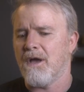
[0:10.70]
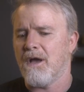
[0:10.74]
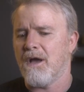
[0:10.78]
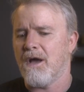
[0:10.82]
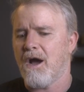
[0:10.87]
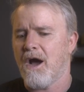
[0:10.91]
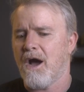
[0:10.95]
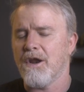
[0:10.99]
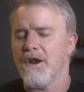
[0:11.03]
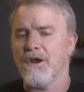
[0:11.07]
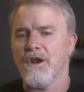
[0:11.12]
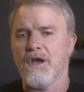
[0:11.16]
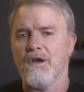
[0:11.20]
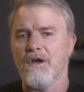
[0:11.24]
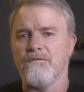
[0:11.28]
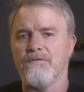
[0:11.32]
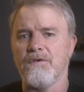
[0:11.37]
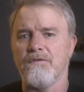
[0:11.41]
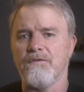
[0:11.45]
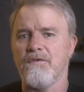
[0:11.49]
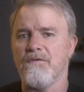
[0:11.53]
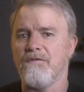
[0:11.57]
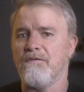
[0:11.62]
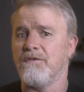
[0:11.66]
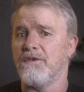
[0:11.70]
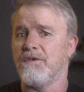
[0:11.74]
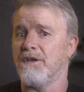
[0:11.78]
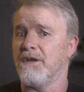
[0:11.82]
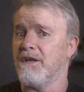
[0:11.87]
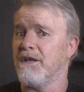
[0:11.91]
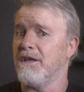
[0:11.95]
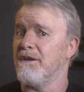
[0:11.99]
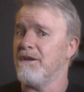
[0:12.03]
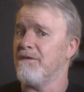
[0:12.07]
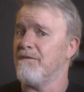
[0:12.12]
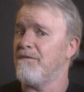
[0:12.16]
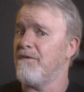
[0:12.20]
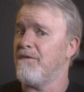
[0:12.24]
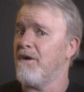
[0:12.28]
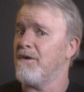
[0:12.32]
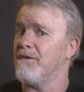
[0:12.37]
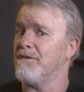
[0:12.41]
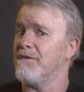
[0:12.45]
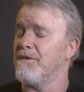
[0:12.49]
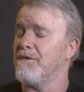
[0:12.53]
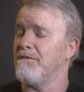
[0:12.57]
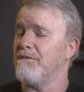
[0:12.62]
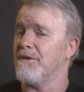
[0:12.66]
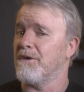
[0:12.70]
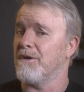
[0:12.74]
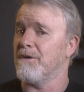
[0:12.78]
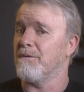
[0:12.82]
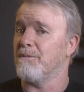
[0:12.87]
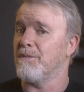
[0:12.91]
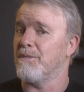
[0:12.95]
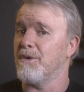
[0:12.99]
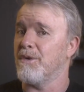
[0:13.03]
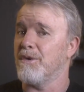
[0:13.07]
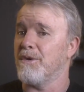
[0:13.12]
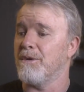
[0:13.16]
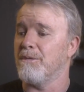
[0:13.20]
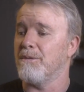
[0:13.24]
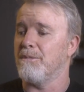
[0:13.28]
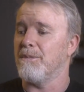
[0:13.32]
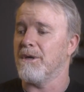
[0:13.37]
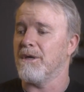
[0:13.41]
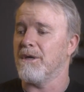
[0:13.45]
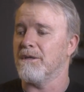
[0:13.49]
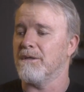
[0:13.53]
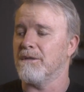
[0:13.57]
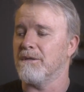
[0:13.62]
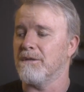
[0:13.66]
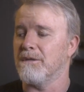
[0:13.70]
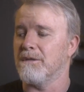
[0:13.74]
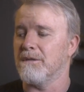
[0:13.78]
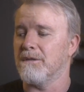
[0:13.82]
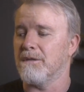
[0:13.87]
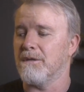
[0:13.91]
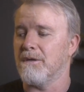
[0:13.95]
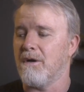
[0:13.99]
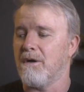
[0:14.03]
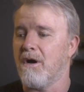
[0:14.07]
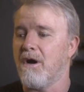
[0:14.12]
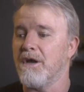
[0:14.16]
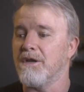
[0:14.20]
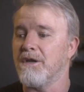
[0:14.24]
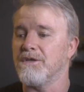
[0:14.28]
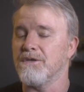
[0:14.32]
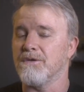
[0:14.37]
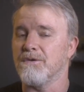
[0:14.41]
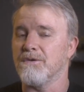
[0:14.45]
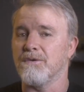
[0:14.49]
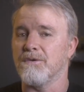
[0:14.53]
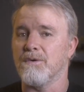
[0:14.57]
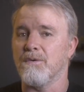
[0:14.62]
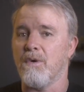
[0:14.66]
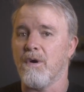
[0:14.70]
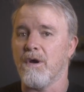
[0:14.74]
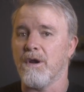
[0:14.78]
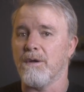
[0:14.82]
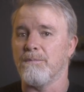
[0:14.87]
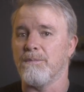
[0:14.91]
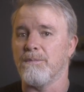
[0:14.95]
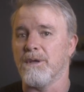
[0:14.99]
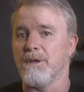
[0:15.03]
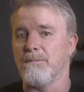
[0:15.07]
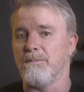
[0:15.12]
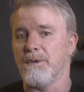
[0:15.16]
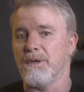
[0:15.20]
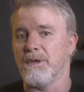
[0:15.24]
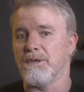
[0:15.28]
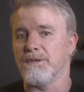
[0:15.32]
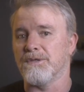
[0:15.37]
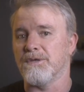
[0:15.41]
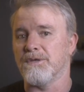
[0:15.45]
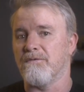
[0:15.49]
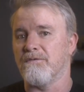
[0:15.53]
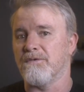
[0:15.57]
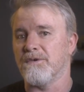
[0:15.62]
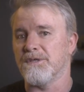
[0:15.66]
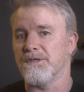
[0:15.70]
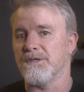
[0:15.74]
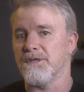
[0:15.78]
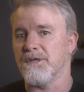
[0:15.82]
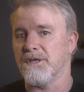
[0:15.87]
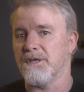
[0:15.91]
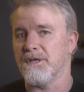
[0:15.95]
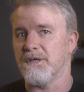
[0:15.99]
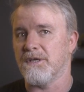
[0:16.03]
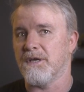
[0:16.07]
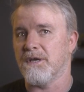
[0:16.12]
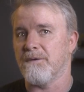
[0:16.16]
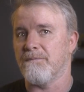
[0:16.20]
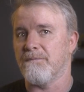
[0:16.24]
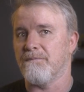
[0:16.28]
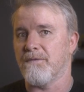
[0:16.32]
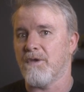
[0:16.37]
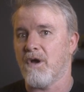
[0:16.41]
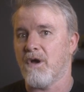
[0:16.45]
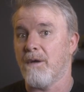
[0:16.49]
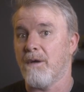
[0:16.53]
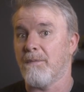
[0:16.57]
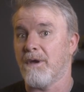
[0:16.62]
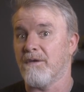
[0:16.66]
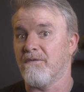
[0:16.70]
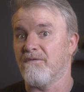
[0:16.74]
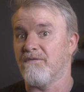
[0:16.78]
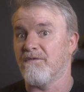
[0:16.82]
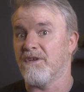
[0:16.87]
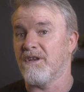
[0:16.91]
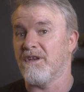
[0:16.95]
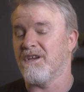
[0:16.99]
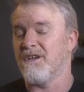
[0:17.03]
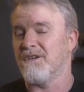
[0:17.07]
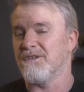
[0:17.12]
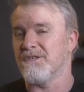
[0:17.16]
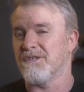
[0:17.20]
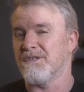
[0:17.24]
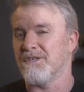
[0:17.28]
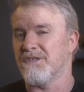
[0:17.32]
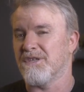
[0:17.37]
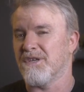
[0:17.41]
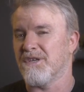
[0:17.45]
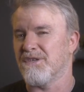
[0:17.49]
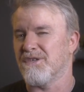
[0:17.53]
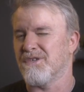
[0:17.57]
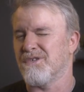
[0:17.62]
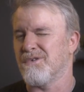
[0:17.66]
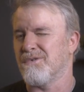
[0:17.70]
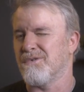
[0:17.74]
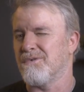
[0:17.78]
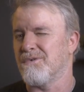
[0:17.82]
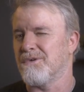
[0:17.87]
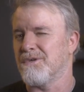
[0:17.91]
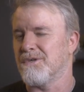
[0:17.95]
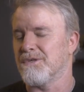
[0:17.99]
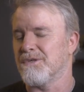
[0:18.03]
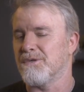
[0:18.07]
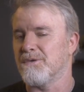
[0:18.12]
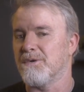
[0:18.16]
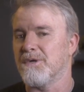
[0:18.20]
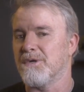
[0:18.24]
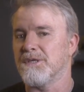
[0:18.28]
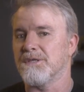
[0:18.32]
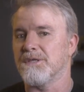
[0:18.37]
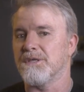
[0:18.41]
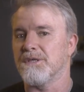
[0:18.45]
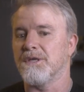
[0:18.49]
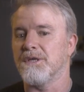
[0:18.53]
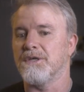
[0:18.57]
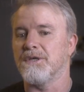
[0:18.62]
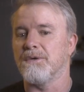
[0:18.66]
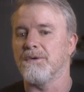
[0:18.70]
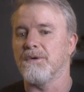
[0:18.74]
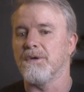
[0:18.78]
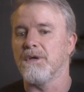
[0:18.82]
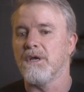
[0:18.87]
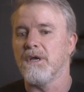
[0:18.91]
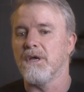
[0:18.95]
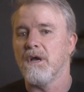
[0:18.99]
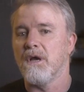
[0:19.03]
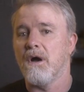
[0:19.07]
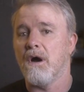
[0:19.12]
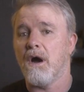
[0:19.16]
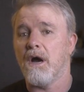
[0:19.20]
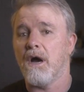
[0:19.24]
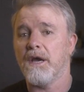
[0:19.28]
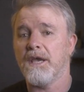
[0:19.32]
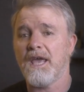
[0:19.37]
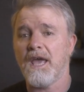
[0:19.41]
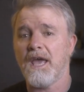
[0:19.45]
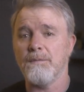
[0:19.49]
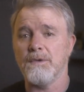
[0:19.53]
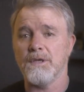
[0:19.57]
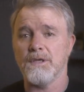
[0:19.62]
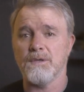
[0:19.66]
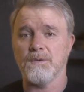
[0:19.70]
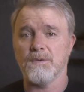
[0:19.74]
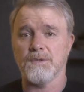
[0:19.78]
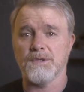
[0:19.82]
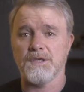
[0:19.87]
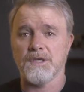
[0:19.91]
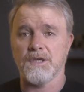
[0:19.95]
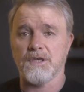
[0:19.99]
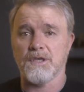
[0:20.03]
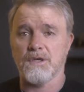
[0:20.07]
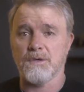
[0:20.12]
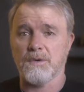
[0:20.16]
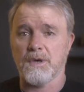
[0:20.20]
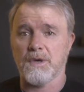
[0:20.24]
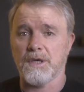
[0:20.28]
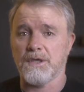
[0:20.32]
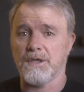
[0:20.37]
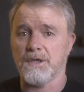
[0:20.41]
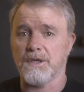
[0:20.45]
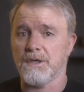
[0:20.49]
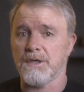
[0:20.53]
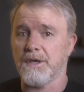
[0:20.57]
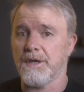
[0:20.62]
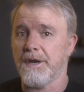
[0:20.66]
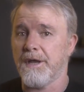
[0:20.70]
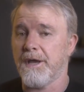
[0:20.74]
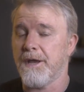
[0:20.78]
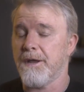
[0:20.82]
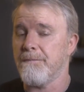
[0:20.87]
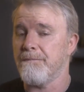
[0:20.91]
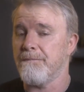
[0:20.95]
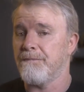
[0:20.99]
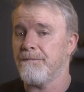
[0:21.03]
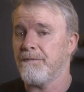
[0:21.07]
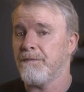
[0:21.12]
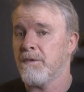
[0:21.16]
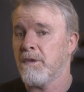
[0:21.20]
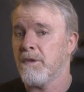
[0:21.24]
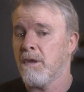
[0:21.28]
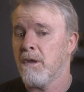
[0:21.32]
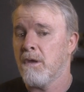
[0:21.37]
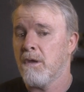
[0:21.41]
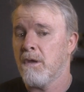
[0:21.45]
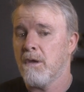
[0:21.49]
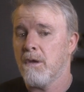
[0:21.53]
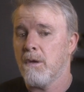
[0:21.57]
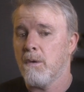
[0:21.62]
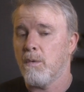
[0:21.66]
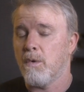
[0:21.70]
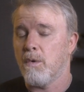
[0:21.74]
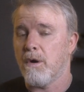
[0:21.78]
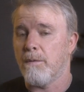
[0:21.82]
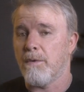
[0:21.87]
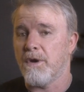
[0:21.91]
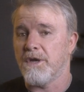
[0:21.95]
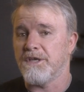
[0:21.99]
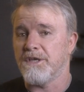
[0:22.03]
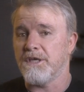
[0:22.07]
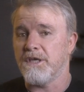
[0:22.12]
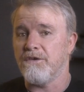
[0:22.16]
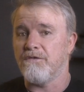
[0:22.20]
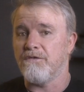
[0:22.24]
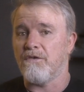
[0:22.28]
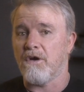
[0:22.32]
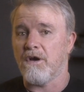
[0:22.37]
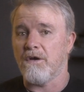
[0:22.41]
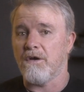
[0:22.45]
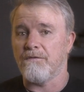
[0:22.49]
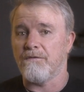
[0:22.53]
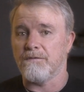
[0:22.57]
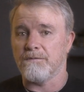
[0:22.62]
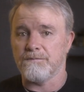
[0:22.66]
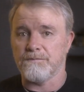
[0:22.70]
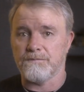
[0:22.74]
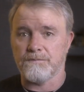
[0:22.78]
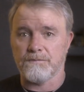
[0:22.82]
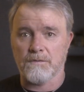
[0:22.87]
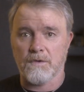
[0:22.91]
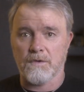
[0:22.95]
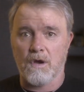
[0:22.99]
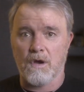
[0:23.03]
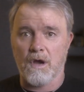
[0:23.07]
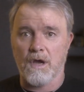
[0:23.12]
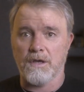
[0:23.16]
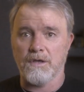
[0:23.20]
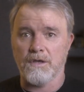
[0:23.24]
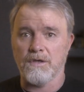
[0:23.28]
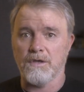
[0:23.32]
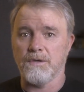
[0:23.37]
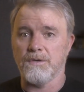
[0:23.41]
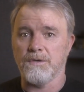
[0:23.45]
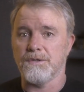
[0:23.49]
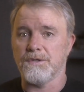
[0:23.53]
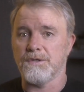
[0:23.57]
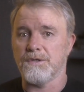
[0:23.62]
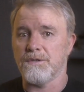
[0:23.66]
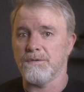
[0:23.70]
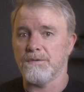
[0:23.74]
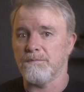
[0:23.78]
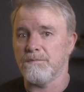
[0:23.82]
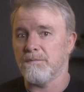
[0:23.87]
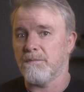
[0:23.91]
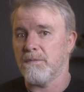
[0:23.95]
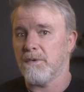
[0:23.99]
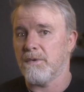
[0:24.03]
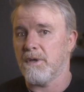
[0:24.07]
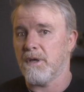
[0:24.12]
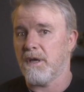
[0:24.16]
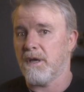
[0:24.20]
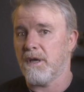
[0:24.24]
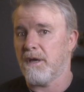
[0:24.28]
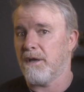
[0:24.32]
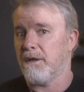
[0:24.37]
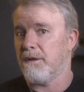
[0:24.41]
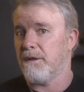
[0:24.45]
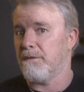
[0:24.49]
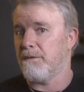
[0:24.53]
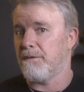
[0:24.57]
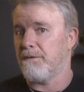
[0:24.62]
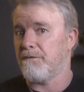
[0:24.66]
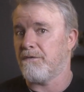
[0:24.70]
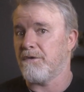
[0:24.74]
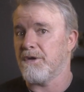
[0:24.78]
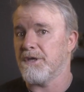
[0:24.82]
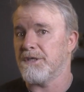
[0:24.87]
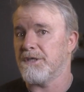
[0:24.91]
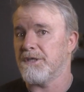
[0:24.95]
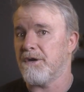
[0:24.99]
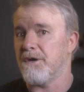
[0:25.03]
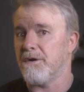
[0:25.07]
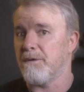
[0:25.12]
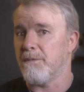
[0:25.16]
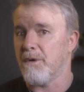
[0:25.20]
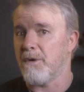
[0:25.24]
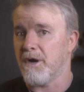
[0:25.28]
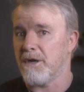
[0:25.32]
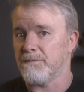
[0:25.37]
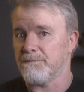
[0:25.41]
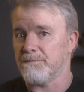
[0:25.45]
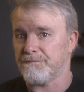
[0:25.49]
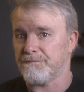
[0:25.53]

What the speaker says: I don't know if you've ever deleted files off your computer, but I do quite a bit because obviously I make videos, and so storage is always an issue. I came into a situation today where on my D drive I had used 3 terabyte.